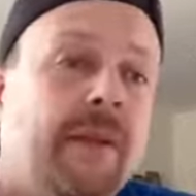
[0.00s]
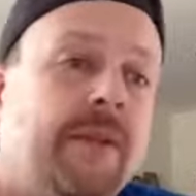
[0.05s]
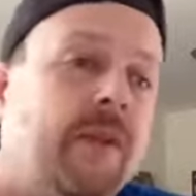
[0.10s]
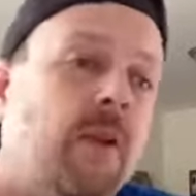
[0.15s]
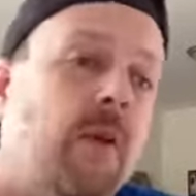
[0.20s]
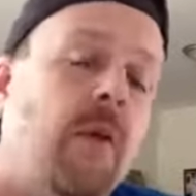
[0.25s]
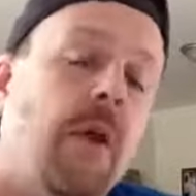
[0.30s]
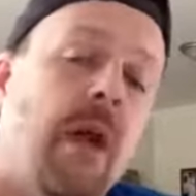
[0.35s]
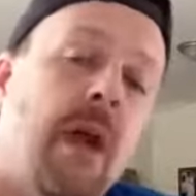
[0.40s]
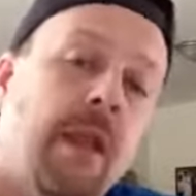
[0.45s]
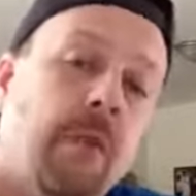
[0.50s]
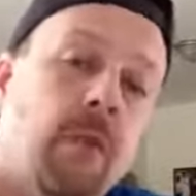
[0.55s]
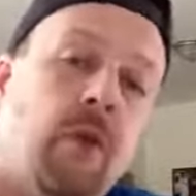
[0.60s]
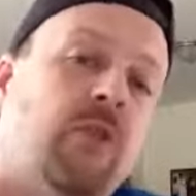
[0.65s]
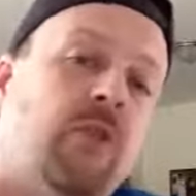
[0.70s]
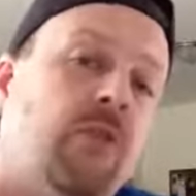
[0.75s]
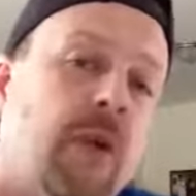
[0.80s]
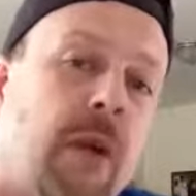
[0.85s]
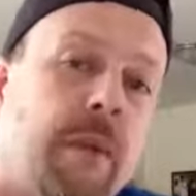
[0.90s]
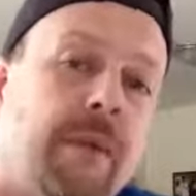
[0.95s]
So the more
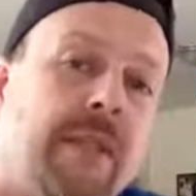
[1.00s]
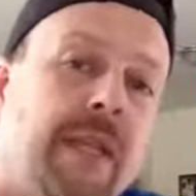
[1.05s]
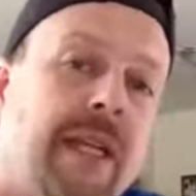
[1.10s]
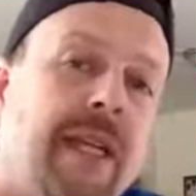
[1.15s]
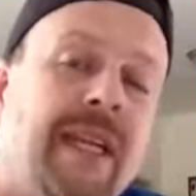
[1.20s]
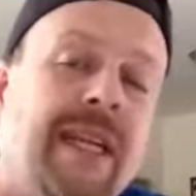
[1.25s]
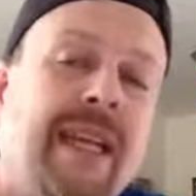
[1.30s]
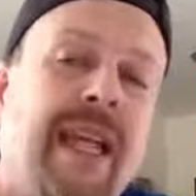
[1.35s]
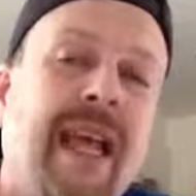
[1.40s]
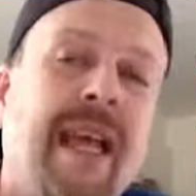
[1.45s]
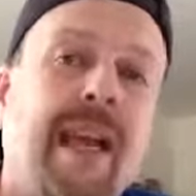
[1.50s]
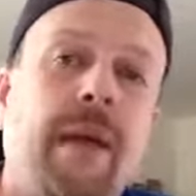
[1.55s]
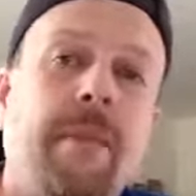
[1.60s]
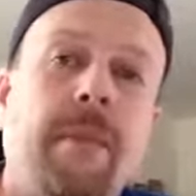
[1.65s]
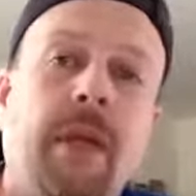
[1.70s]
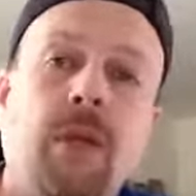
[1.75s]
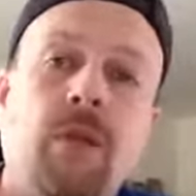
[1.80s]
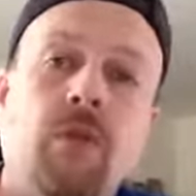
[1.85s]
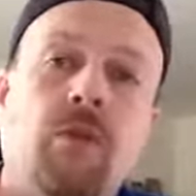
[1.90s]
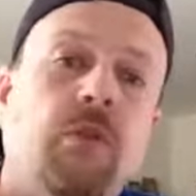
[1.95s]
subscribers I could get on
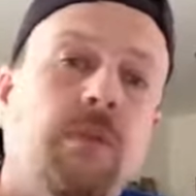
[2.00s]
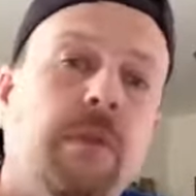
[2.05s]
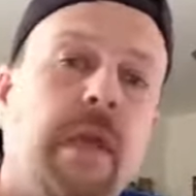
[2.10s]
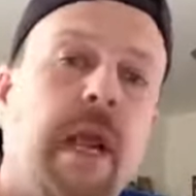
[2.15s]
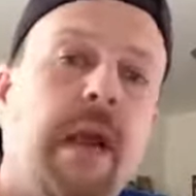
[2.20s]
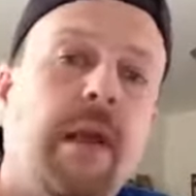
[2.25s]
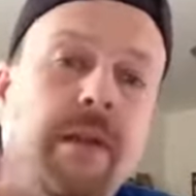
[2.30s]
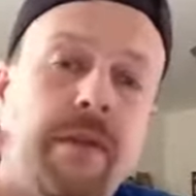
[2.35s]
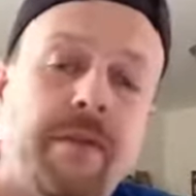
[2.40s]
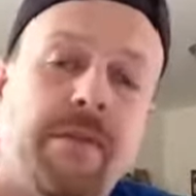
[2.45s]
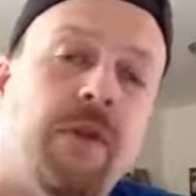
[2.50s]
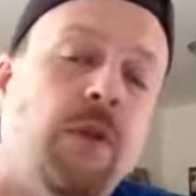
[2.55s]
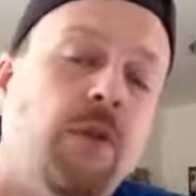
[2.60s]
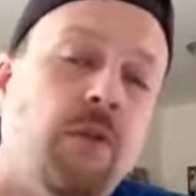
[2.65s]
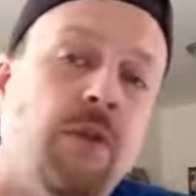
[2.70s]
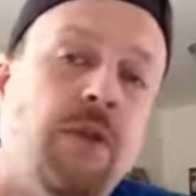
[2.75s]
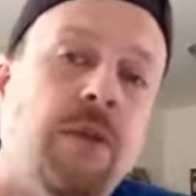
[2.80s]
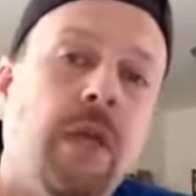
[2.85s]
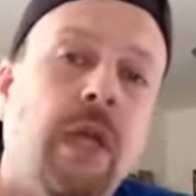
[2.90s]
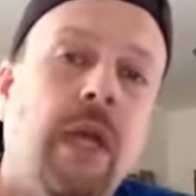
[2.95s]
my YouTube channel and
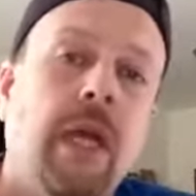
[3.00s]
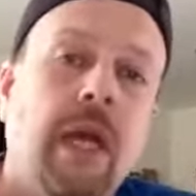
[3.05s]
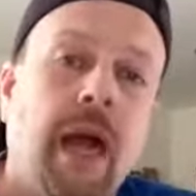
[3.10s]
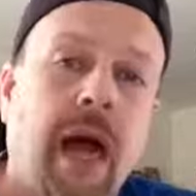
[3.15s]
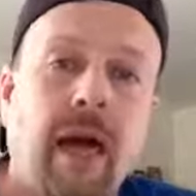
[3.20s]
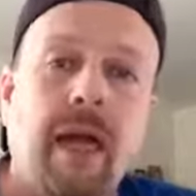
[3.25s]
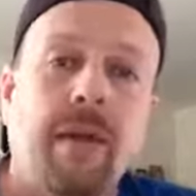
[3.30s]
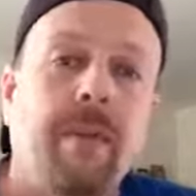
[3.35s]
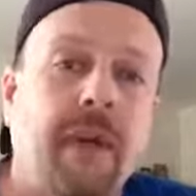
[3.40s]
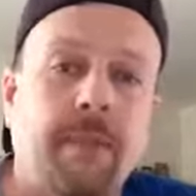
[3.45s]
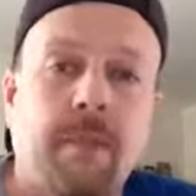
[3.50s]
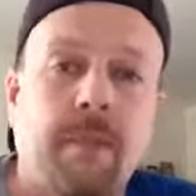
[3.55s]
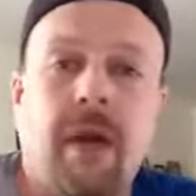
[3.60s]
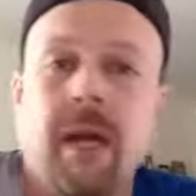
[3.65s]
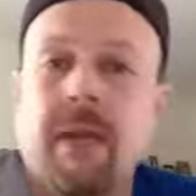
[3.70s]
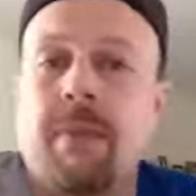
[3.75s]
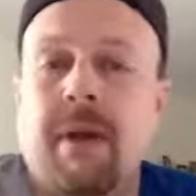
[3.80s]
views, I'm going to make money.